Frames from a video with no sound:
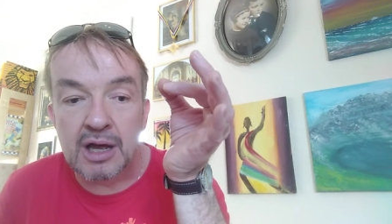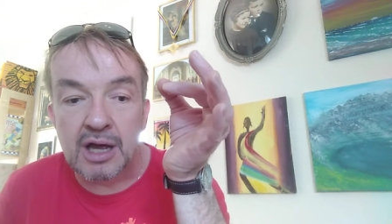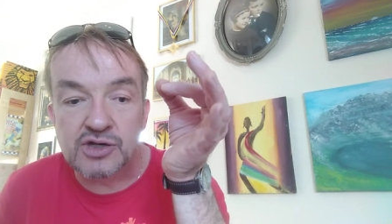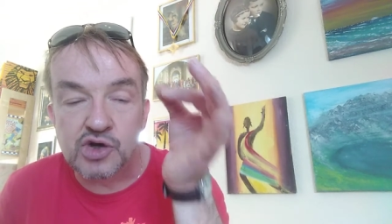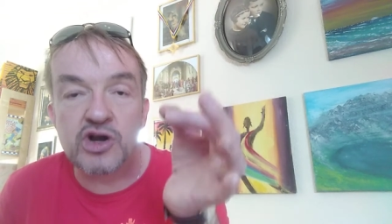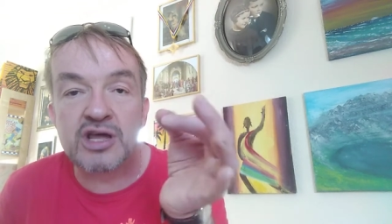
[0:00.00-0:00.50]

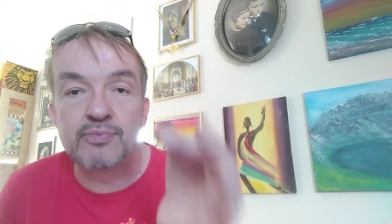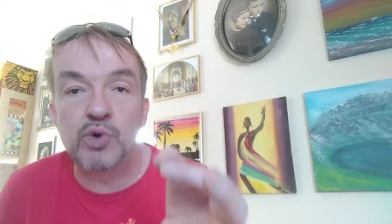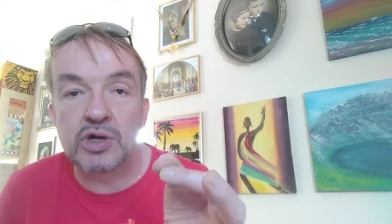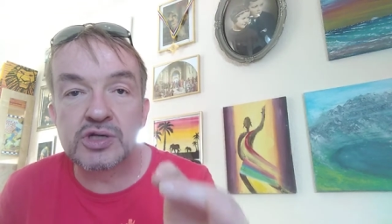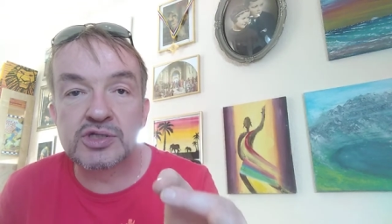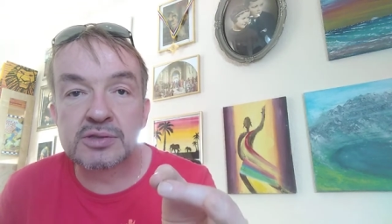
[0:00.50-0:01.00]
a turning
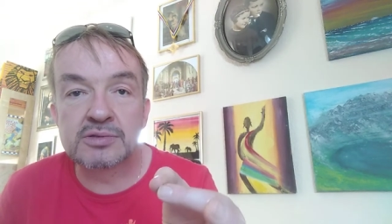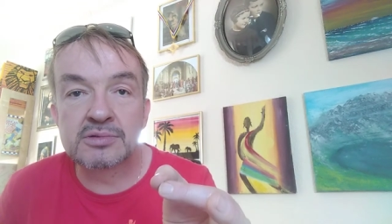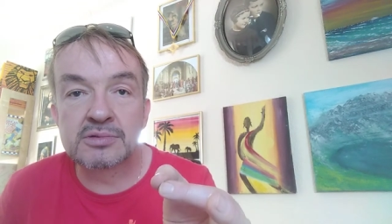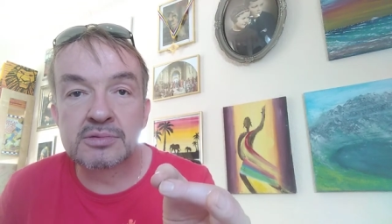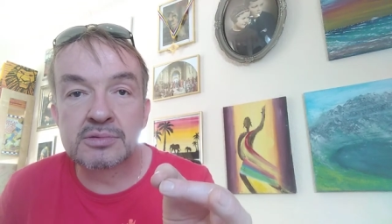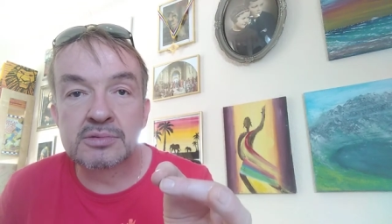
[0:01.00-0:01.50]
point,
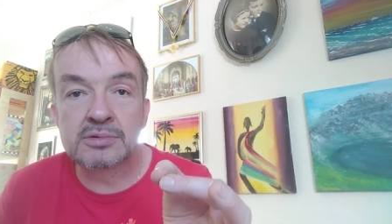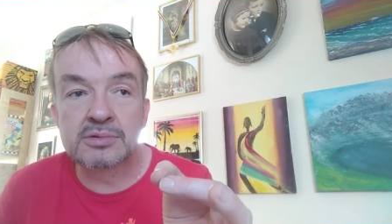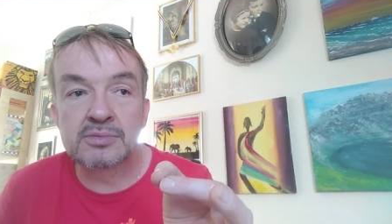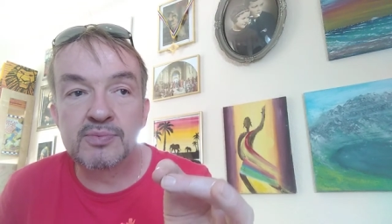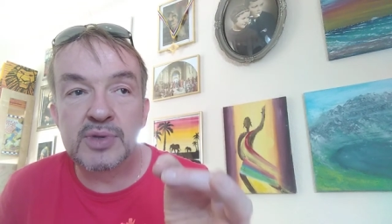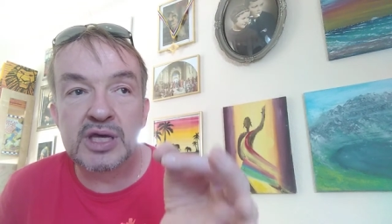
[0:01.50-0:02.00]

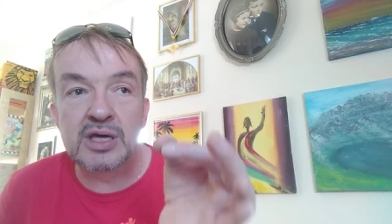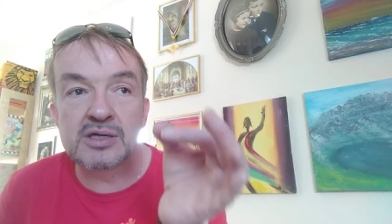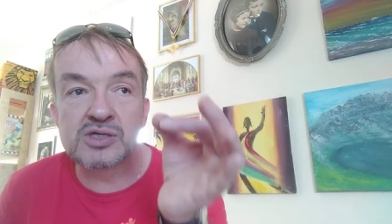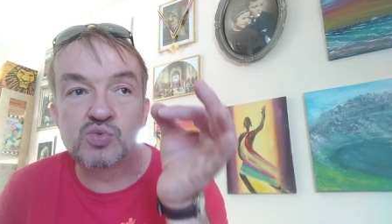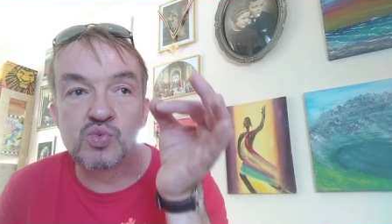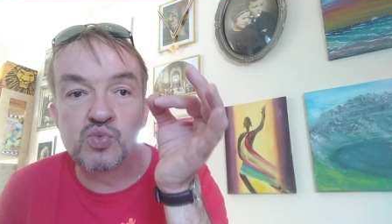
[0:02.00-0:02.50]

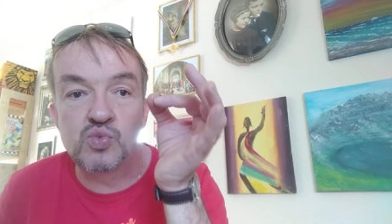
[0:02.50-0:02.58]
because